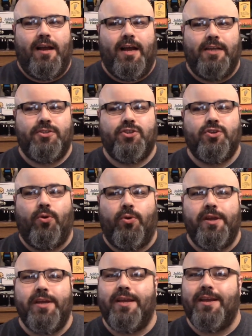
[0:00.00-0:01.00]

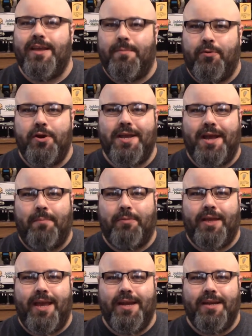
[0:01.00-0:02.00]
Scoring can get pretty
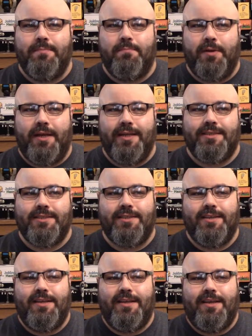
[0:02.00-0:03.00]
complicated, but
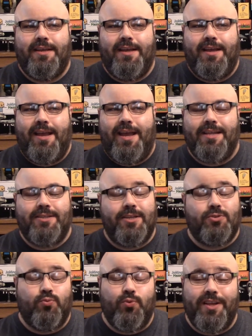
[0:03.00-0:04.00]

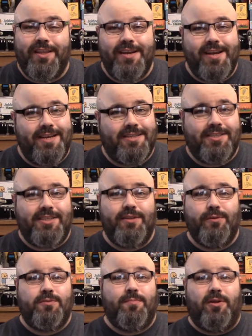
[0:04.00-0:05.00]
it's really neat to see
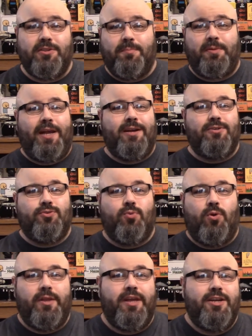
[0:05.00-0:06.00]
those multipliers
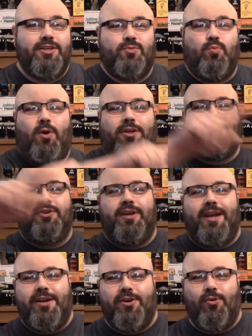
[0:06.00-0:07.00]
roll in and just watch your
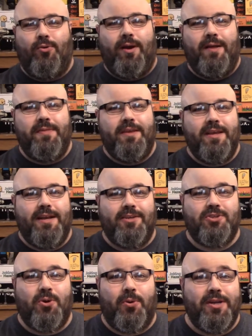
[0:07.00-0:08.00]
knight go around the
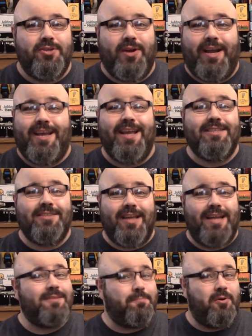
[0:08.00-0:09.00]
scoring track.
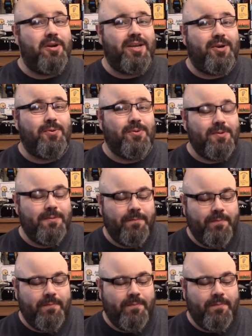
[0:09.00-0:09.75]
That's pretty cool.